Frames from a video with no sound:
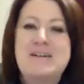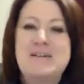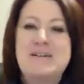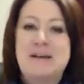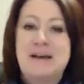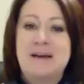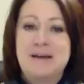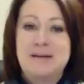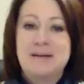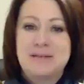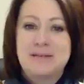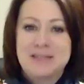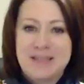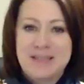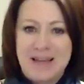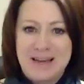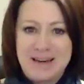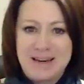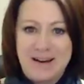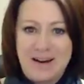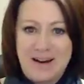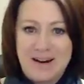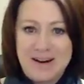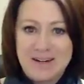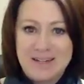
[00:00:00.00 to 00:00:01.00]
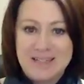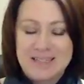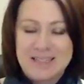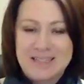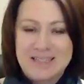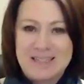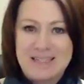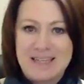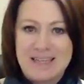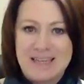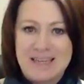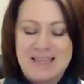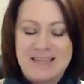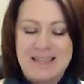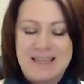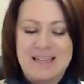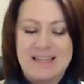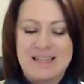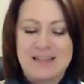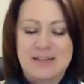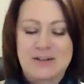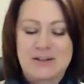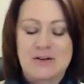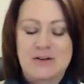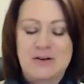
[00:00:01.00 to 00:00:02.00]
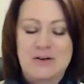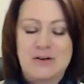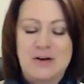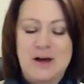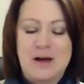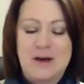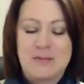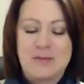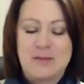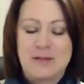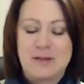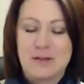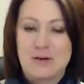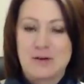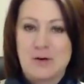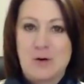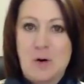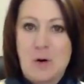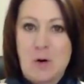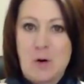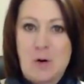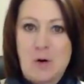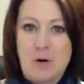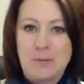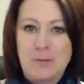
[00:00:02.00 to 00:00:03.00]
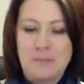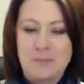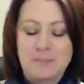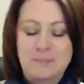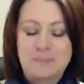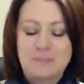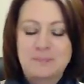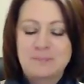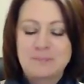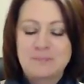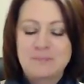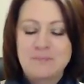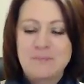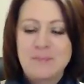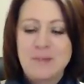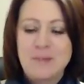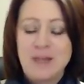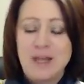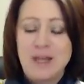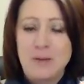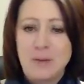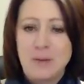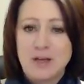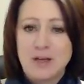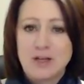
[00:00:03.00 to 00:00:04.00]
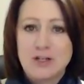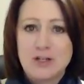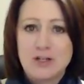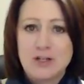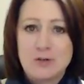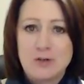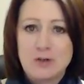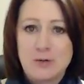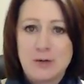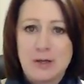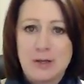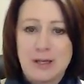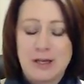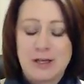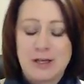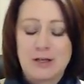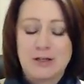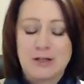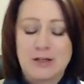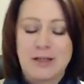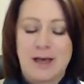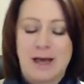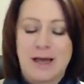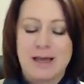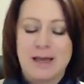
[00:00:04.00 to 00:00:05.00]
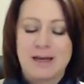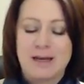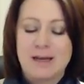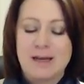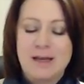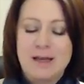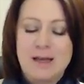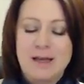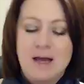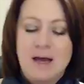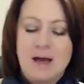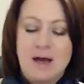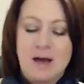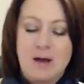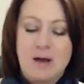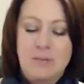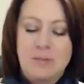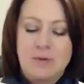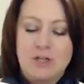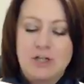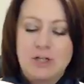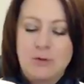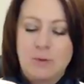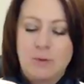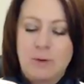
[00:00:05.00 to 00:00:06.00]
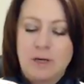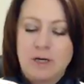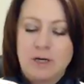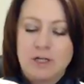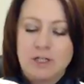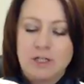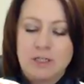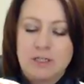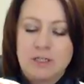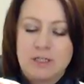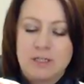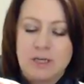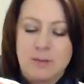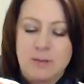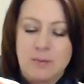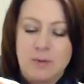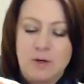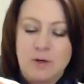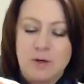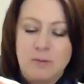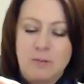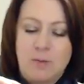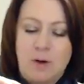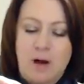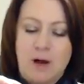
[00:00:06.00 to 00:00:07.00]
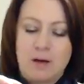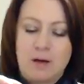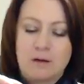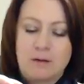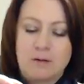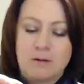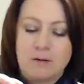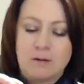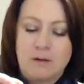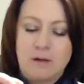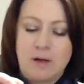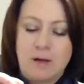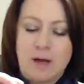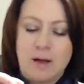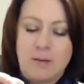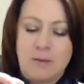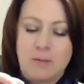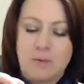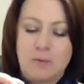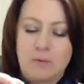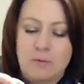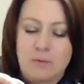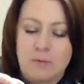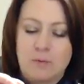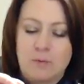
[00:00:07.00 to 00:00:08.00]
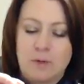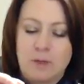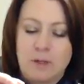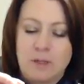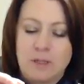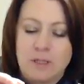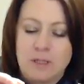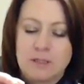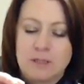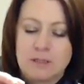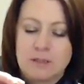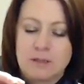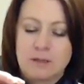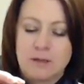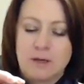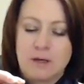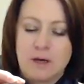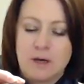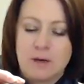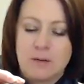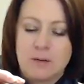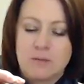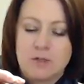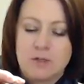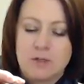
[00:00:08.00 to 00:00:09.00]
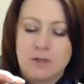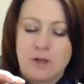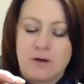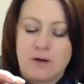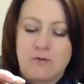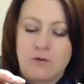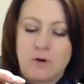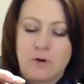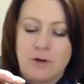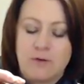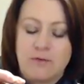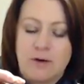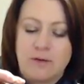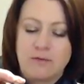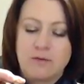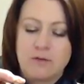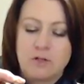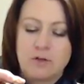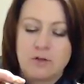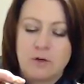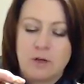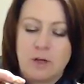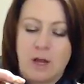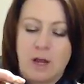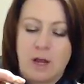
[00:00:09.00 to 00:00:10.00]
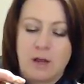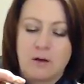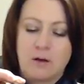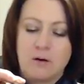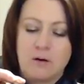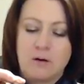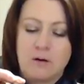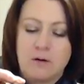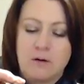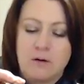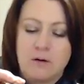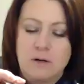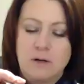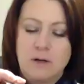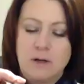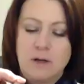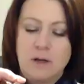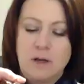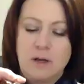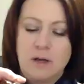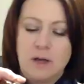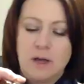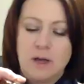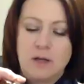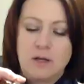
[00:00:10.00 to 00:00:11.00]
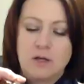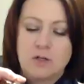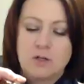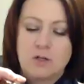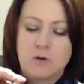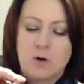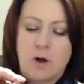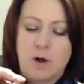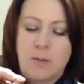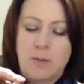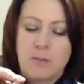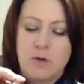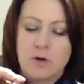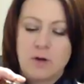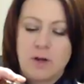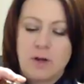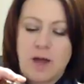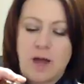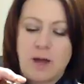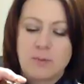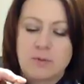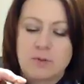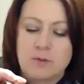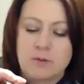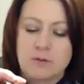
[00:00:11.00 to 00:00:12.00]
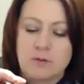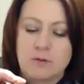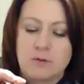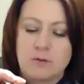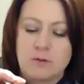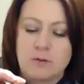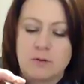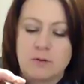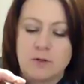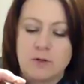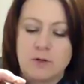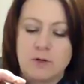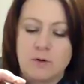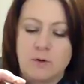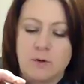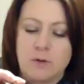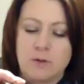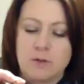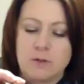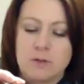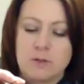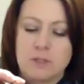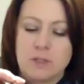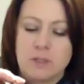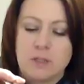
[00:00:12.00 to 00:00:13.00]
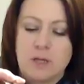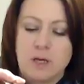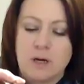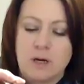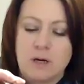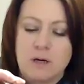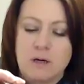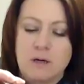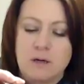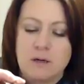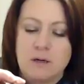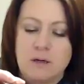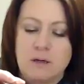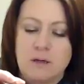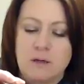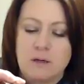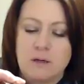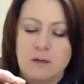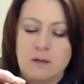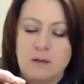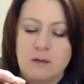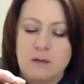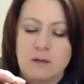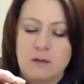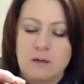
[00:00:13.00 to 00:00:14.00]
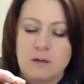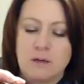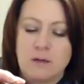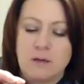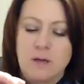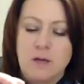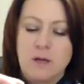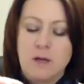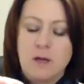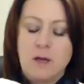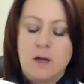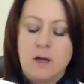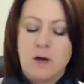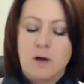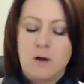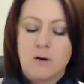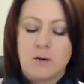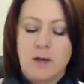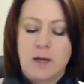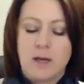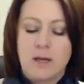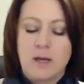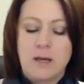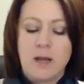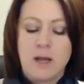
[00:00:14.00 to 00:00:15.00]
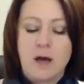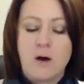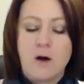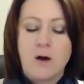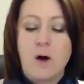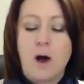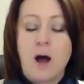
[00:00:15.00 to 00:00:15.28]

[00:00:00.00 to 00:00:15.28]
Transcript: It's kind of hard to see the little hole, and make sure you do it in good light. But you want to just tip your bottle up really to that 45-degree angle, and drop your capsule, your oils in there. Okay, now